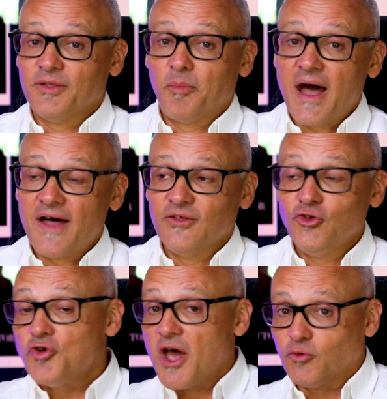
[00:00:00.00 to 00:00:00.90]
part that
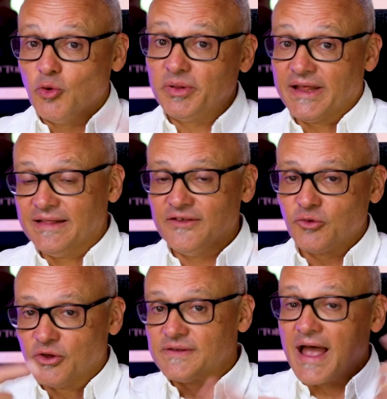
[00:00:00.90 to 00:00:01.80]
you guys will play in
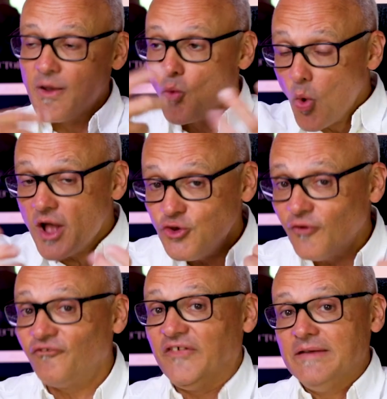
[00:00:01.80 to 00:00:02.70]
this, because I want
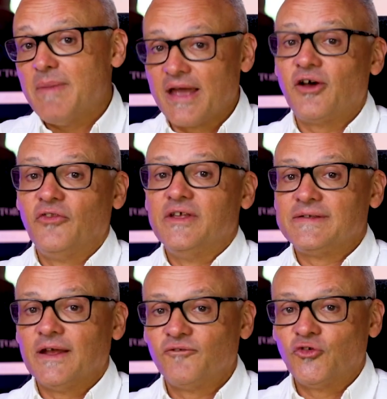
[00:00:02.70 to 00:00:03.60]
your feedback on this
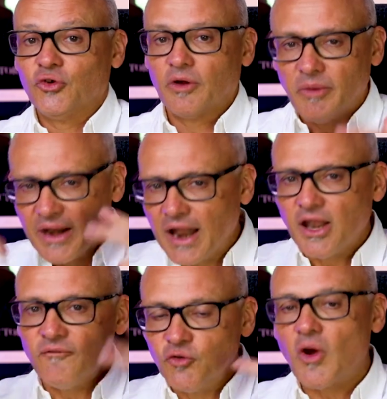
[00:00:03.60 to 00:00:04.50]
stuff too. I mean, I
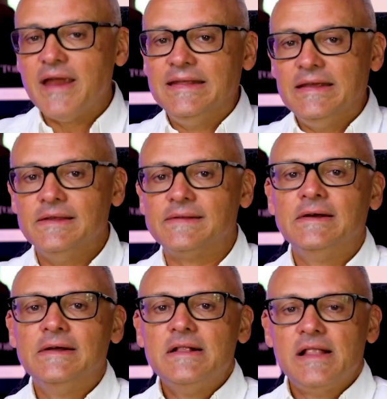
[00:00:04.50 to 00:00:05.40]
love your ideas.
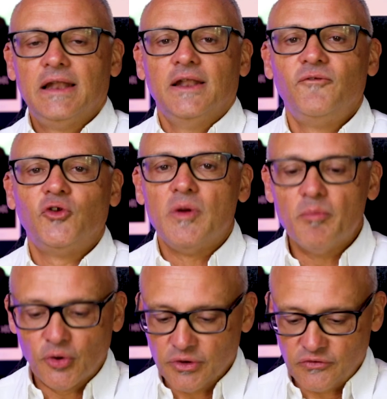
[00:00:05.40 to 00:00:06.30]
I love your
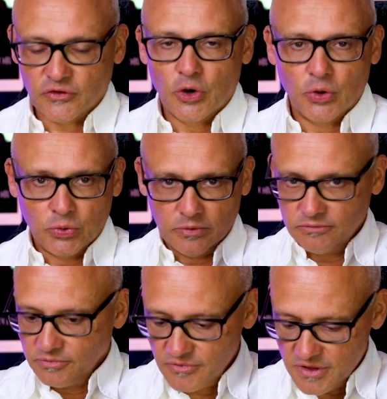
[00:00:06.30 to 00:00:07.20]
input. So,
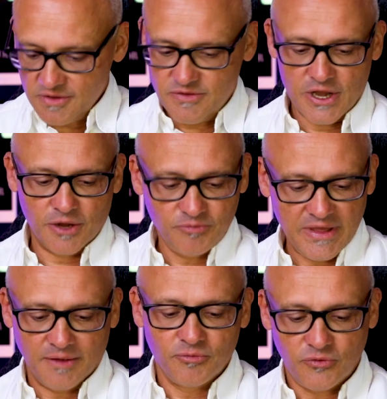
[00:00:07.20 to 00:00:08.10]
yeah.
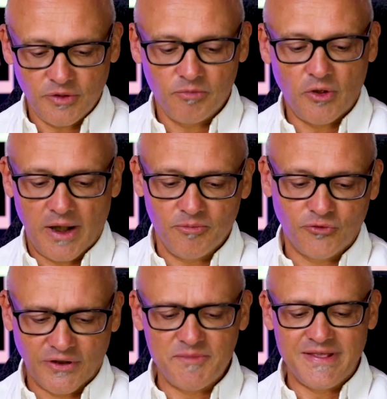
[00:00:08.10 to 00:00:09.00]
All right.
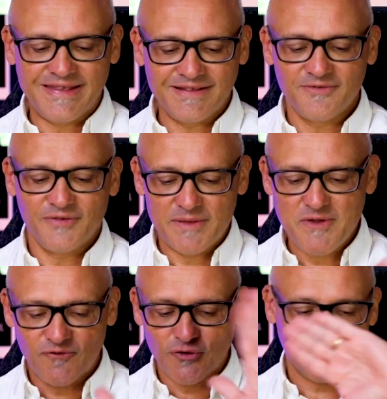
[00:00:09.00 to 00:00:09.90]
So let me take a
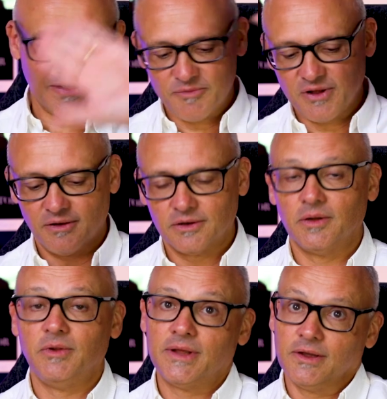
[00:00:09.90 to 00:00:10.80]

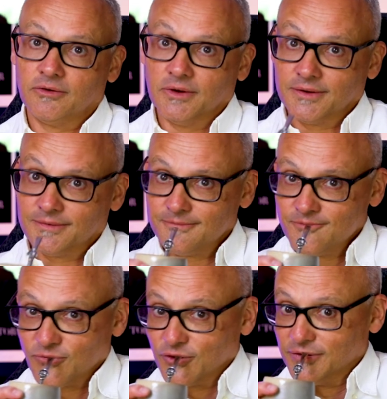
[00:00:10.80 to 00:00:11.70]
drink.
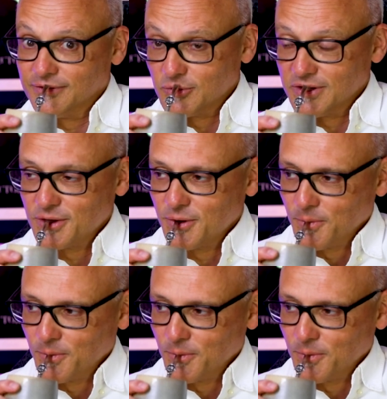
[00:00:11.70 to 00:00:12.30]
Goodness me.